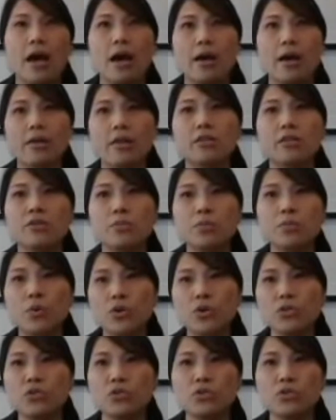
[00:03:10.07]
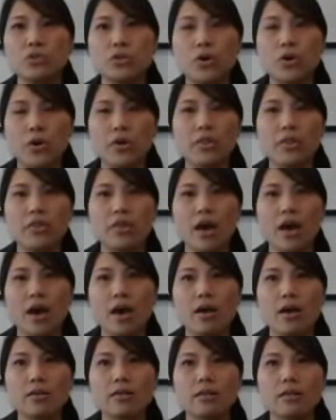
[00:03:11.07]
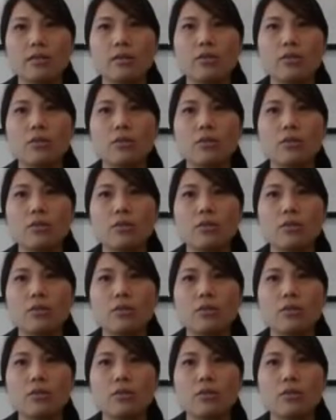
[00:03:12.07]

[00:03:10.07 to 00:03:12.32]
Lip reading: It's important to note that